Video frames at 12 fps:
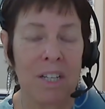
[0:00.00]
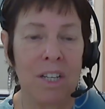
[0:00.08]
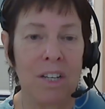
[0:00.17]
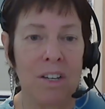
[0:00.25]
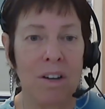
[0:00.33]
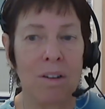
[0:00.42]

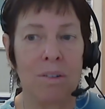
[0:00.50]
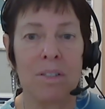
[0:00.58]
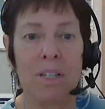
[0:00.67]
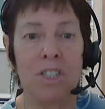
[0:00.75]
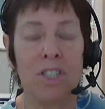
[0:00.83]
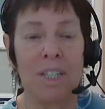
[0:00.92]

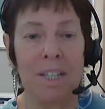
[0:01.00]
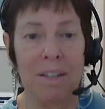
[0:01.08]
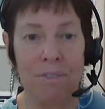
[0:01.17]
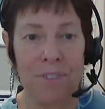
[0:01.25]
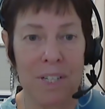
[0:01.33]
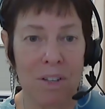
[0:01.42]
Does she need
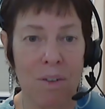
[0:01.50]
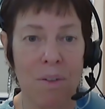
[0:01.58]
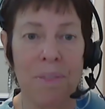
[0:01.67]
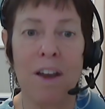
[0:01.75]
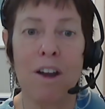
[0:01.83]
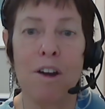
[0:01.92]
physical
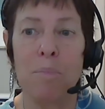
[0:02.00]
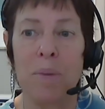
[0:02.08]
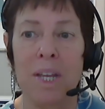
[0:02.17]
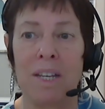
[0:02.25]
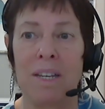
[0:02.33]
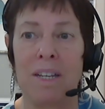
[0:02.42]

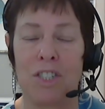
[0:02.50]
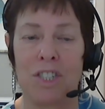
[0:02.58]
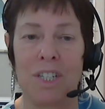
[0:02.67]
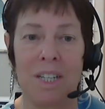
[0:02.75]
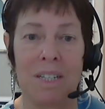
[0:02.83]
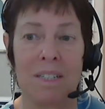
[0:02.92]
therapy? Does
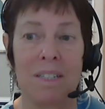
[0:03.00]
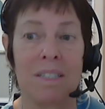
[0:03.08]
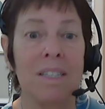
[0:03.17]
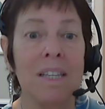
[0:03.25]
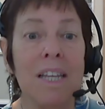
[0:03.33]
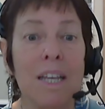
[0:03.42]
she need to
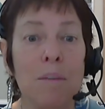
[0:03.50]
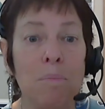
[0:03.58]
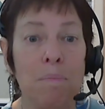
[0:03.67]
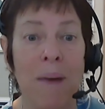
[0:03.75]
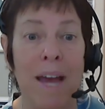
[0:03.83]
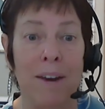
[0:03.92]
sleep
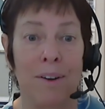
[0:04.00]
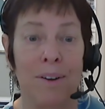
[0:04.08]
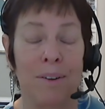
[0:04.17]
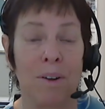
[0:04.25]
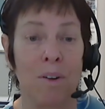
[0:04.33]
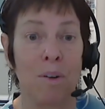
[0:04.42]

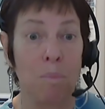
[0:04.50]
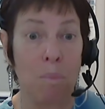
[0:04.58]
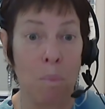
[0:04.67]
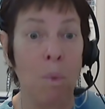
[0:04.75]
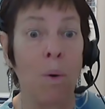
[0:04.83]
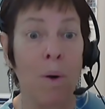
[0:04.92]
better or
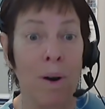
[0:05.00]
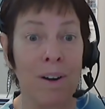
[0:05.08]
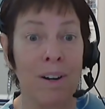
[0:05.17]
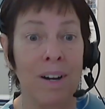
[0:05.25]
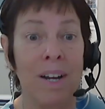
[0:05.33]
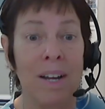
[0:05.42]

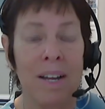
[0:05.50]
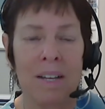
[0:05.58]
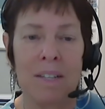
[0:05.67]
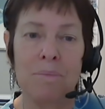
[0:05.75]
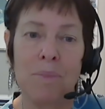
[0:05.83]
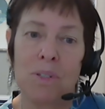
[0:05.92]
more?
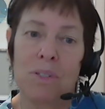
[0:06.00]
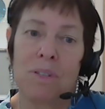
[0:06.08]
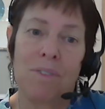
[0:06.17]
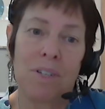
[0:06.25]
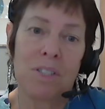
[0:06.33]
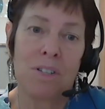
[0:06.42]
Because most
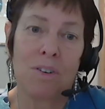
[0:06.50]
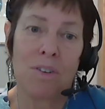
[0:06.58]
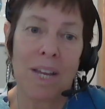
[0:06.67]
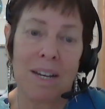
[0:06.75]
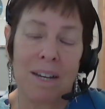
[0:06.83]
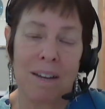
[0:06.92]
of us don't
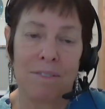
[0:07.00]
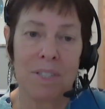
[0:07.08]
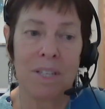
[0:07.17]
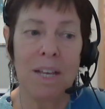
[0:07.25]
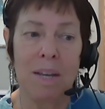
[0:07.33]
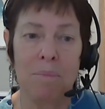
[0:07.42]
get enough
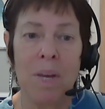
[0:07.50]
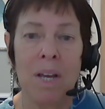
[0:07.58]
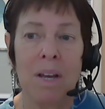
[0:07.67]
sleep.